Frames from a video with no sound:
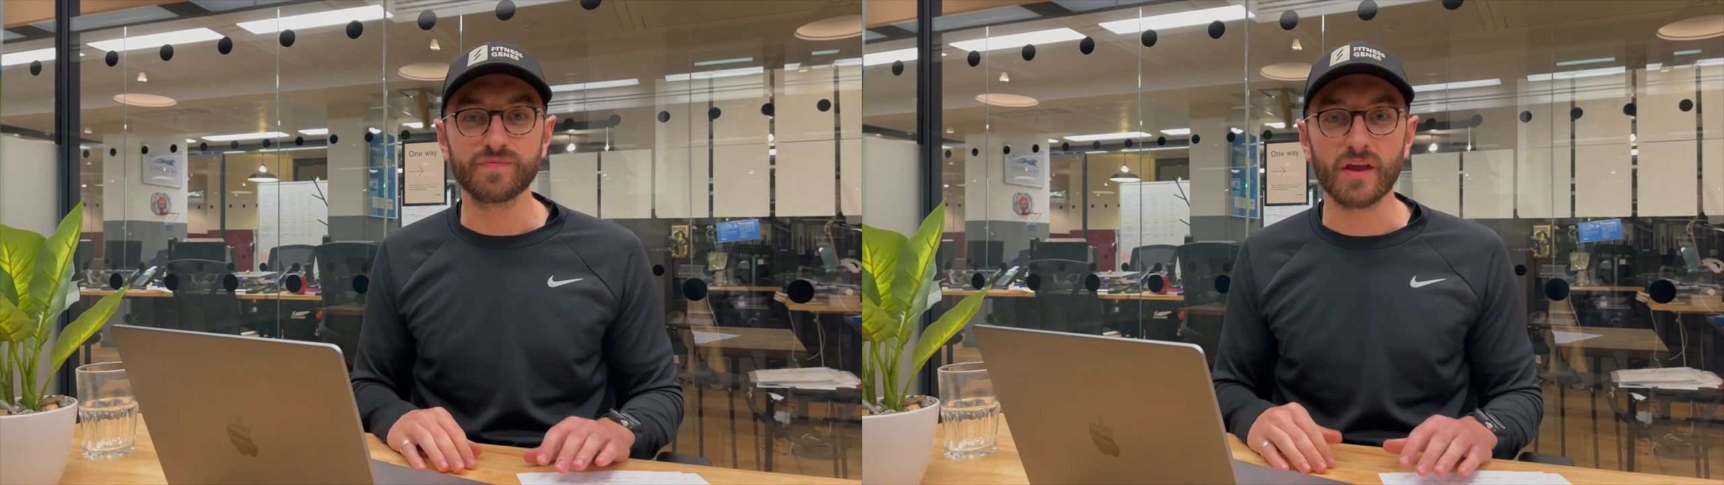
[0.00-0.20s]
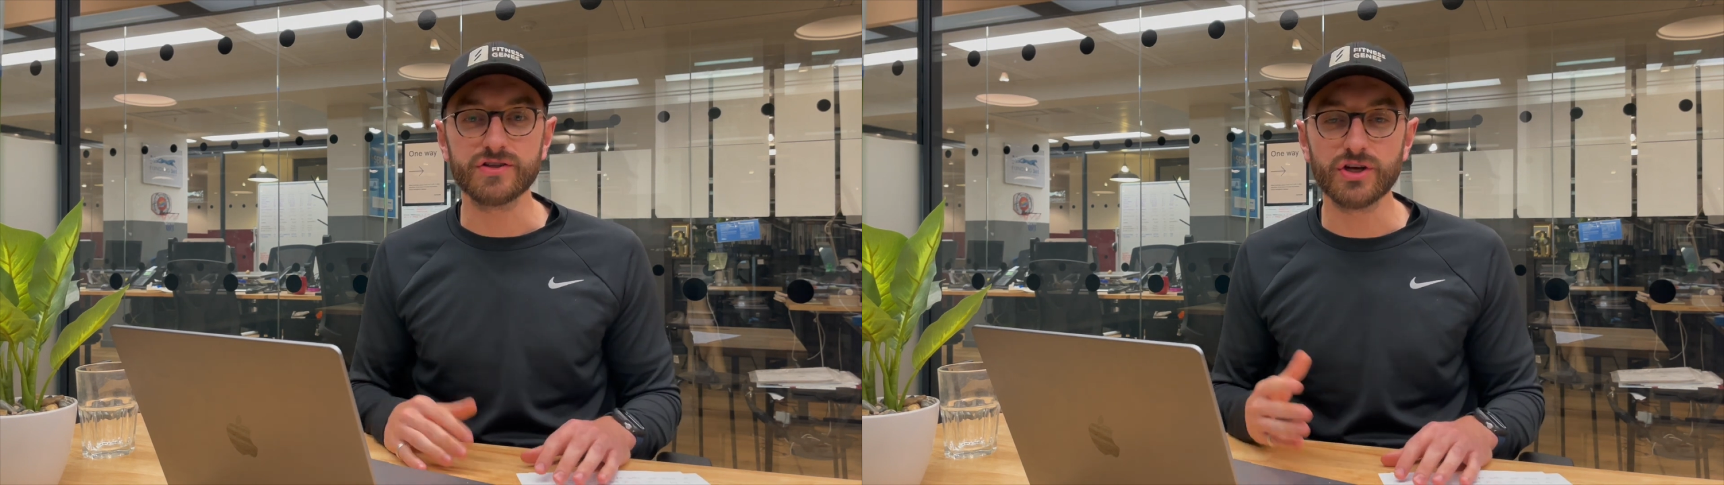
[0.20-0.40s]

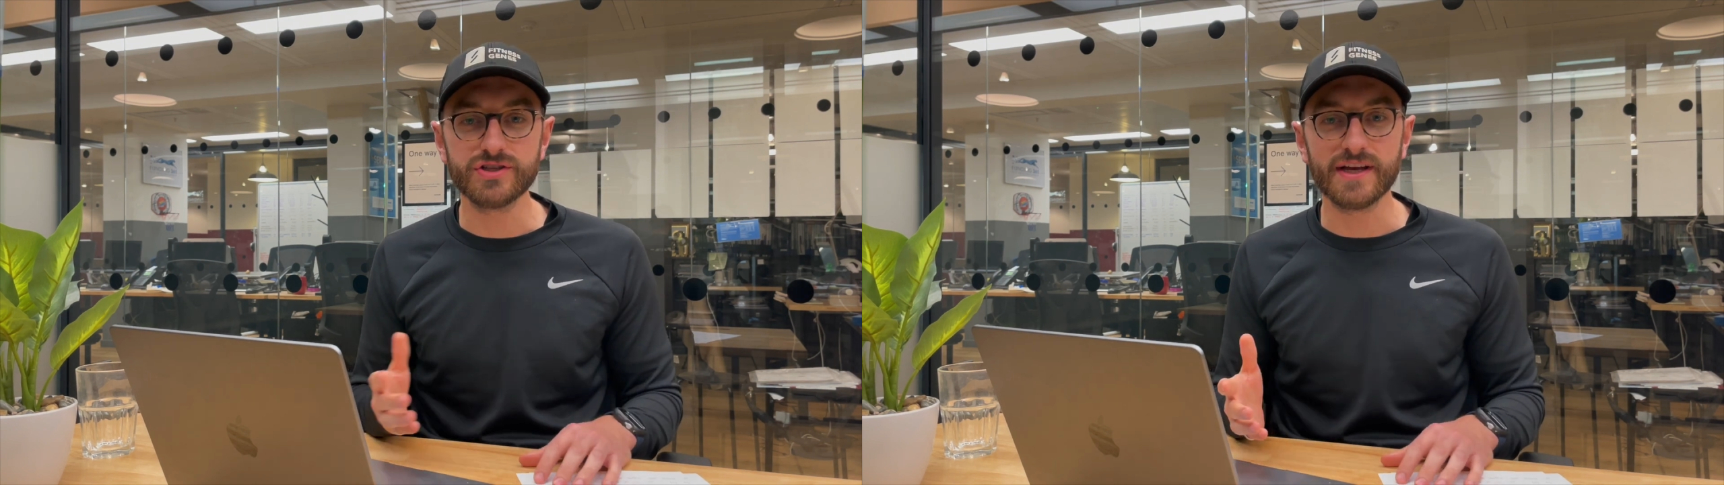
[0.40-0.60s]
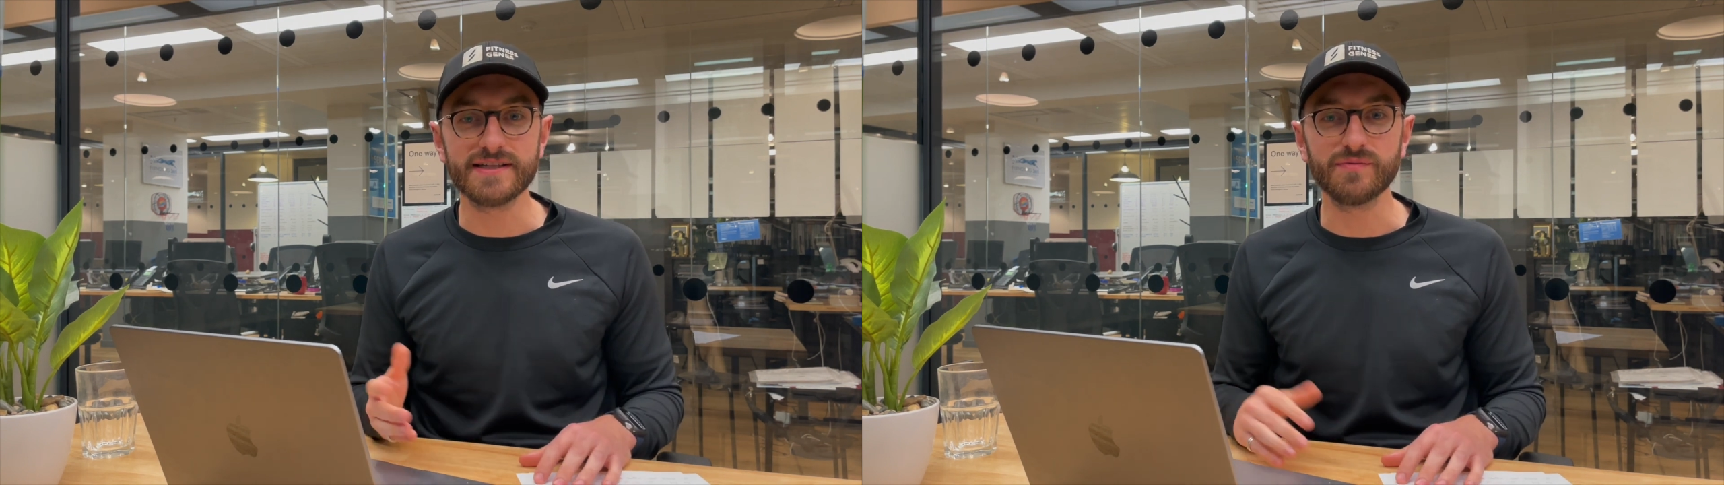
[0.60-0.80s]

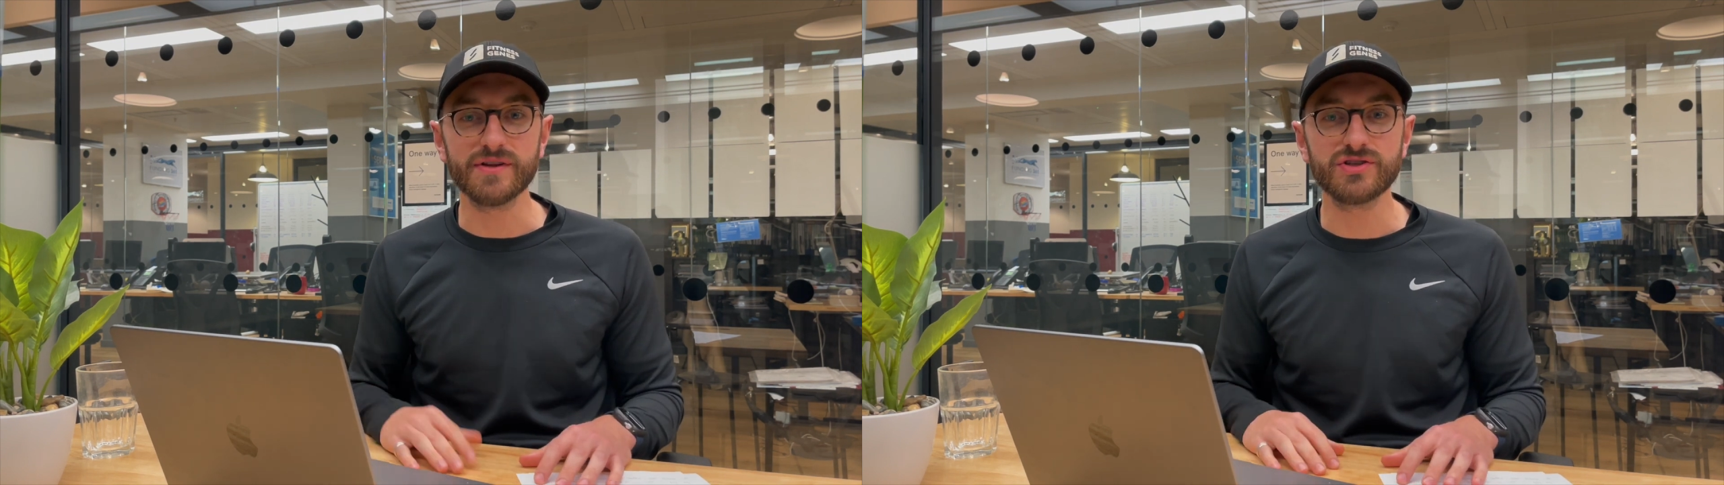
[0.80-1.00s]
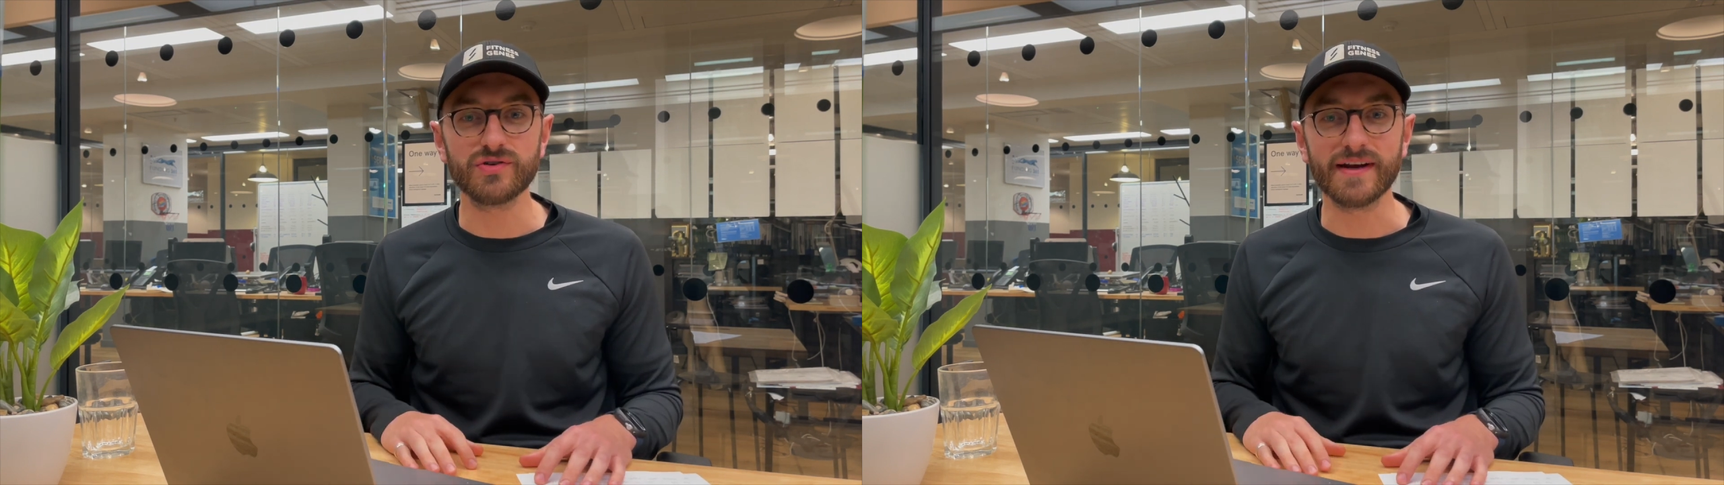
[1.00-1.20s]
associated with
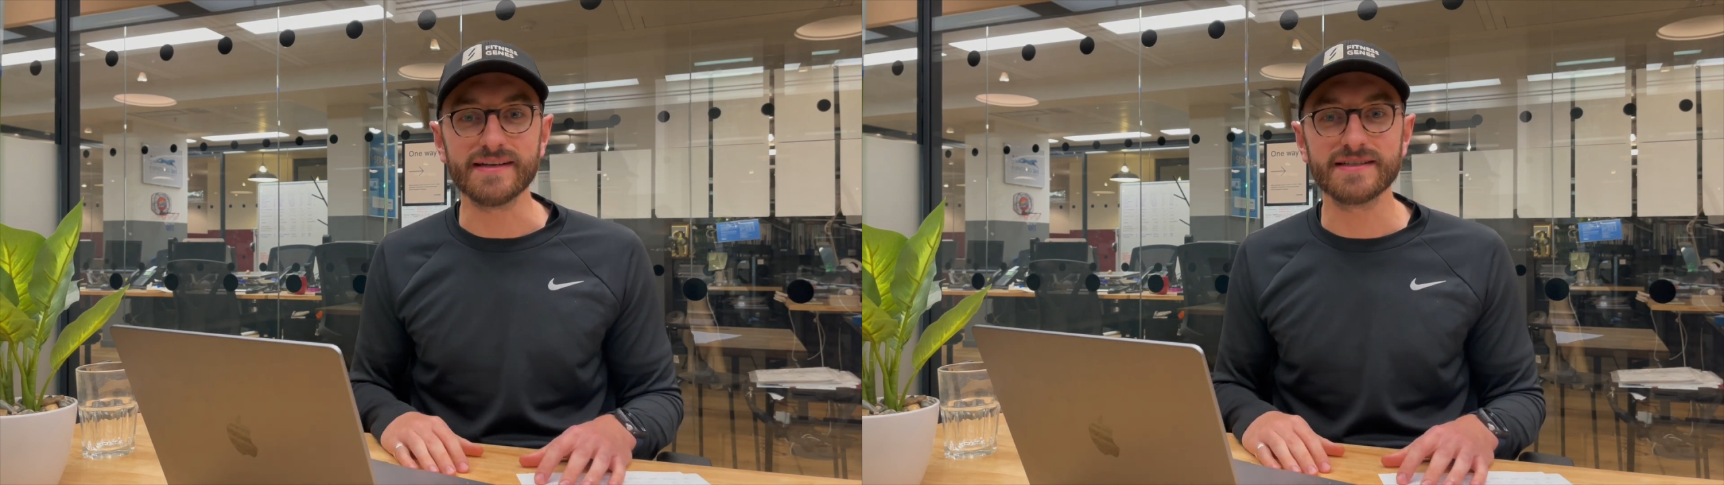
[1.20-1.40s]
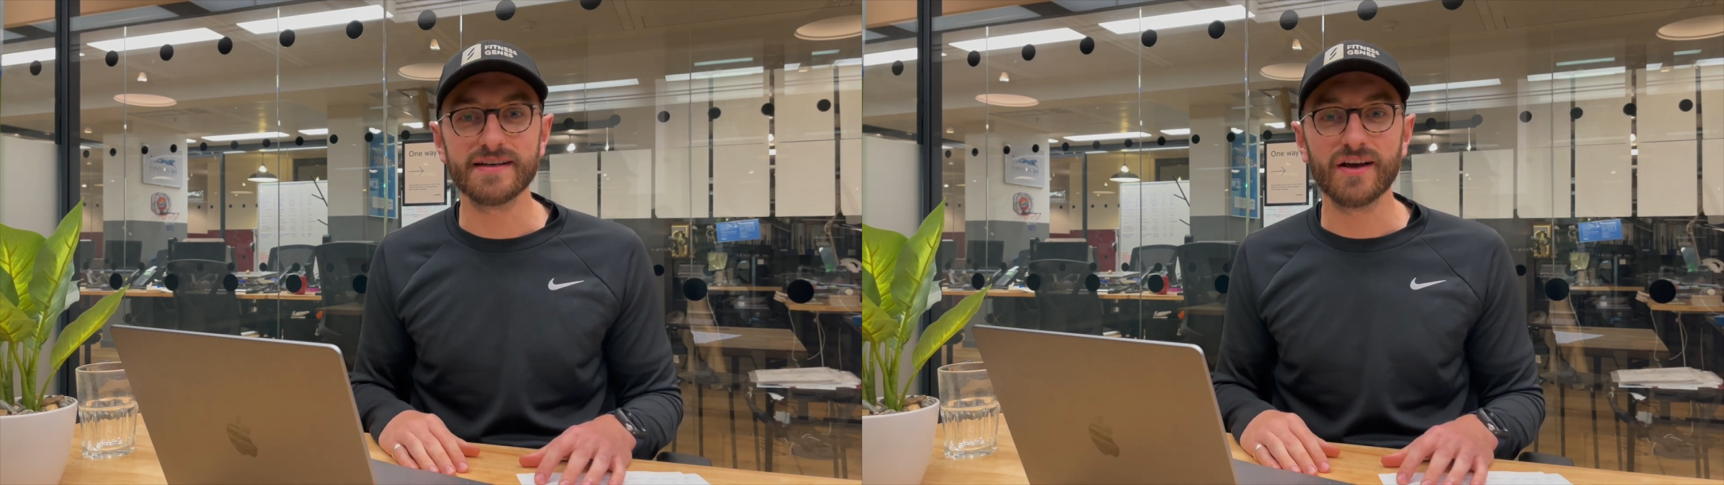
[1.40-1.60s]
the trait